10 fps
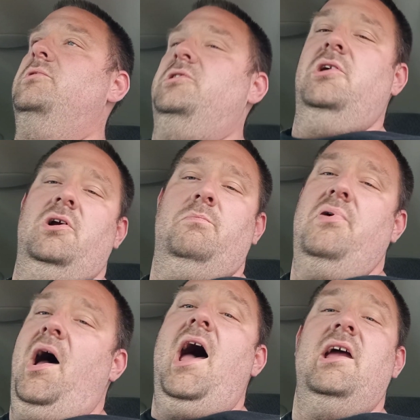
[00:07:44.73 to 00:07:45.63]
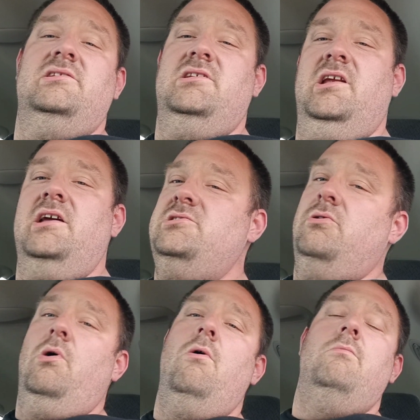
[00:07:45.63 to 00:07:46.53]
your pie sitting at
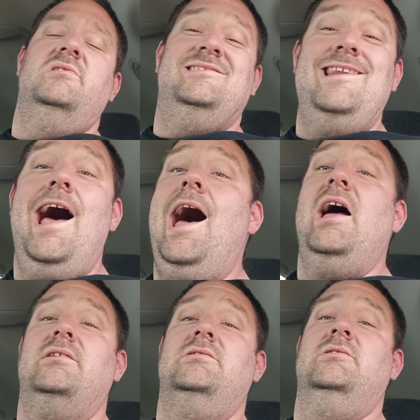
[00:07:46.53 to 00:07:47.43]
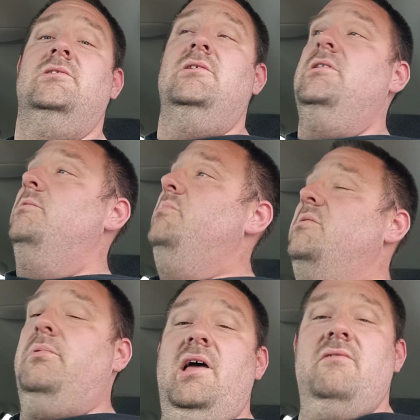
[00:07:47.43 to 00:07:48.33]
your home is not.
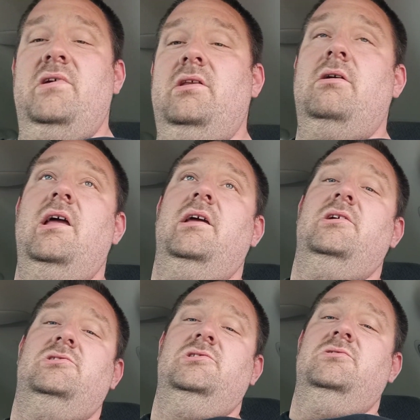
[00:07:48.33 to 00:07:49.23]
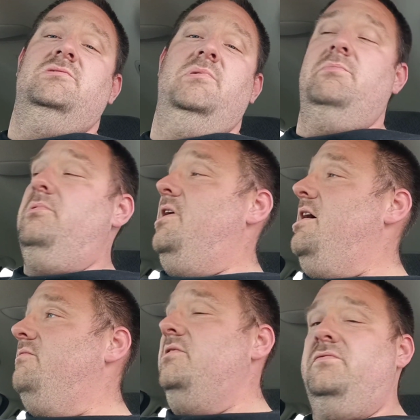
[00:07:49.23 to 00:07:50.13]
People have internet issues. People
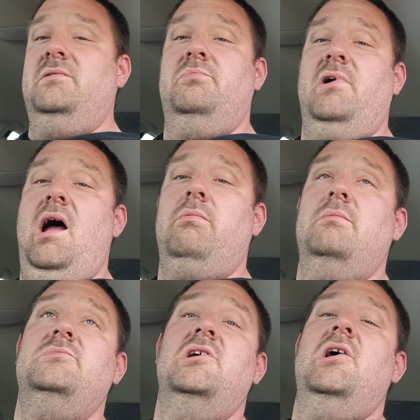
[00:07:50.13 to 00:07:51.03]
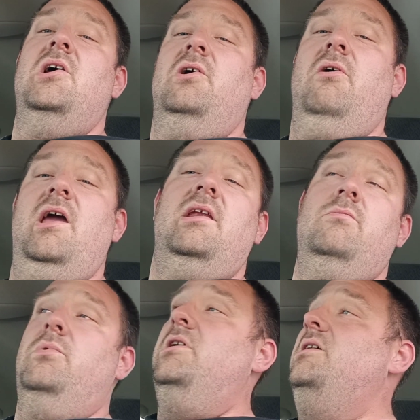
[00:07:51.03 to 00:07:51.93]
have different problems.
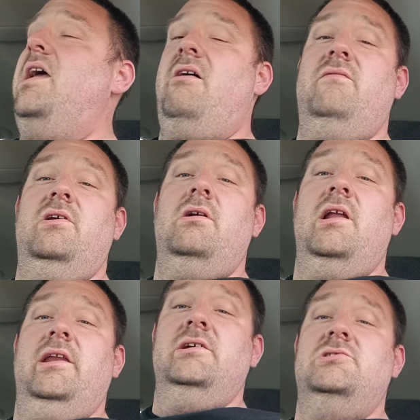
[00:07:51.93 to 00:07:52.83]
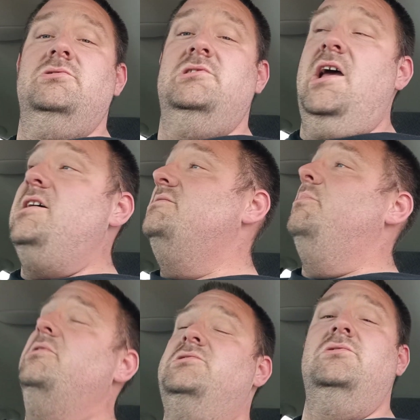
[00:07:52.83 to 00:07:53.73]
Granted, we have internet issues, yes,
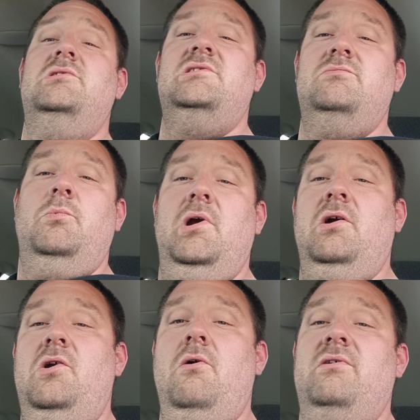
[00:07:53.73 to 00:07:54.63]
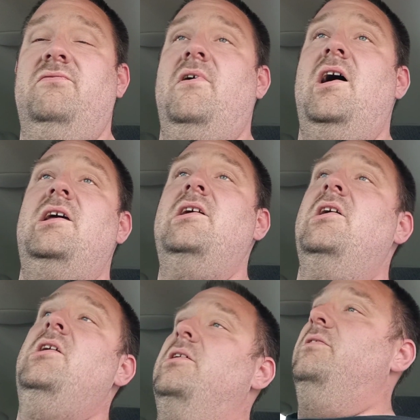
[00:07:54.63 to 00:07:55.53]
but as soon as we are notified,
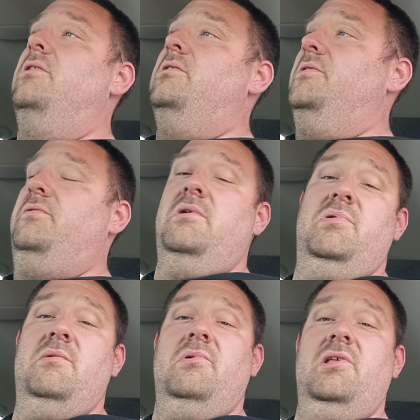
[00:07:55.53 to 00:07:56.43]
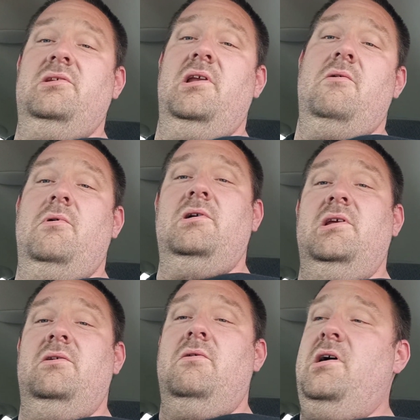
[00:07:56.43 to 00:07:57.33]
there are 3 people on the network
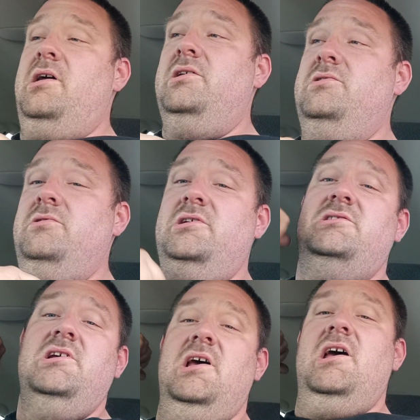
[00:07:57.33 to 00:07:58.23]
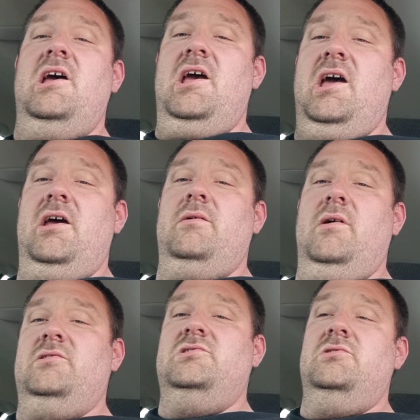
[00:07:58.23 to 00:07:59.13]
that know how to do this.
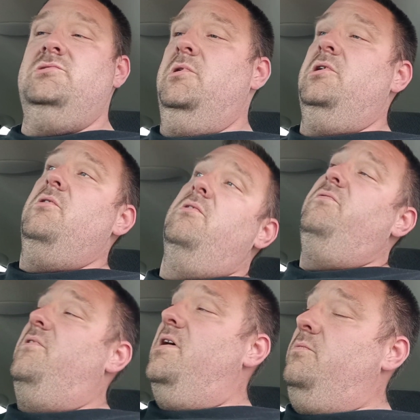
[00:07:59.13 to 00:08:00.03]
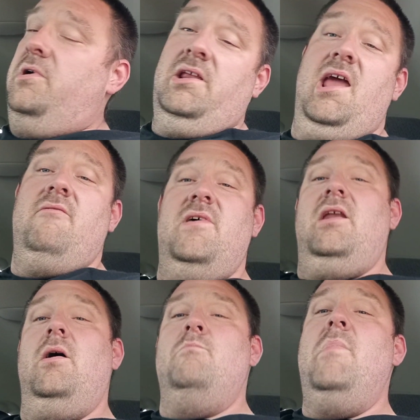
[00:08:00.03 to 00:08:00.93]
As soon as we are notified, we can have
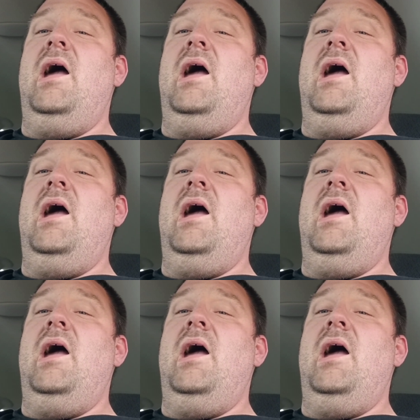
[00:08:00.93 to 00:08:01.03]
that hub